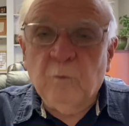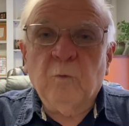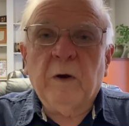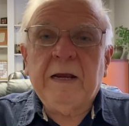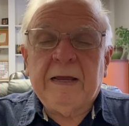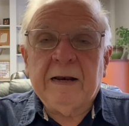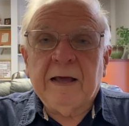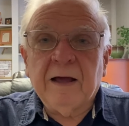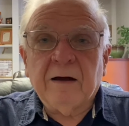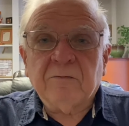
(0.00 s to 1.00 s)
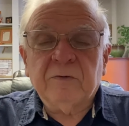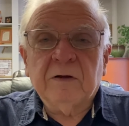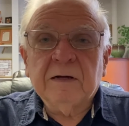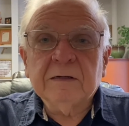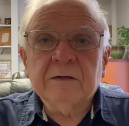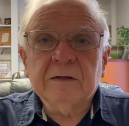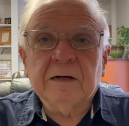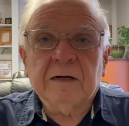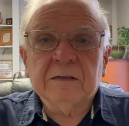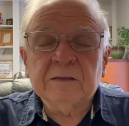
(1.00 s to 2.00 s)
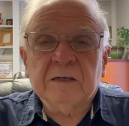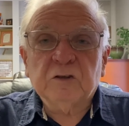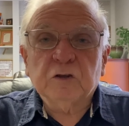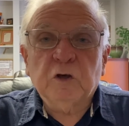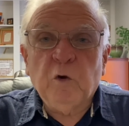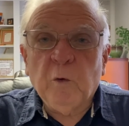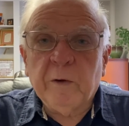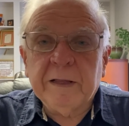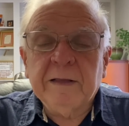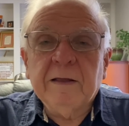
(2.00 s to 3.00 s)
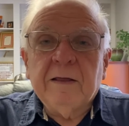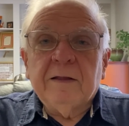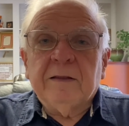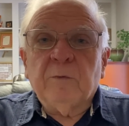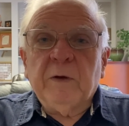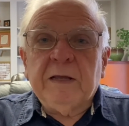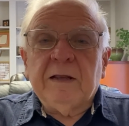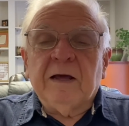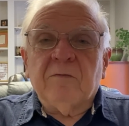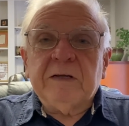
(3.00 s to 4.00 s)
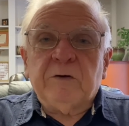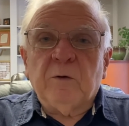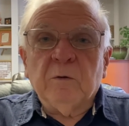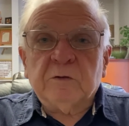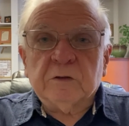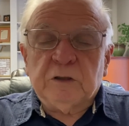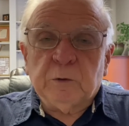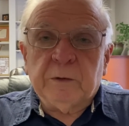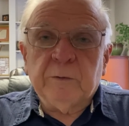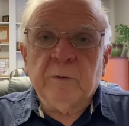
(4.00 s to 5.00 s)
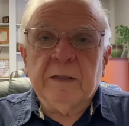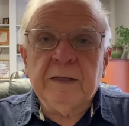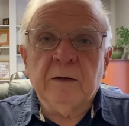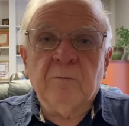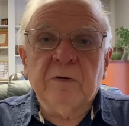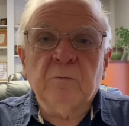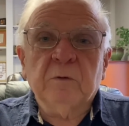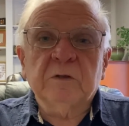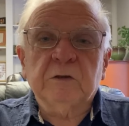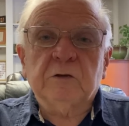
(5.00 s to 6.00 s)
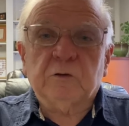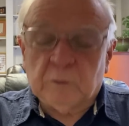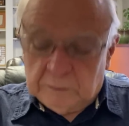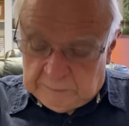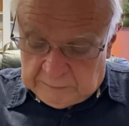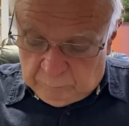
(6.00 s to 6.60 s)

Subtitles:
we can have a security, that we can have eternal security with him if we'll just trust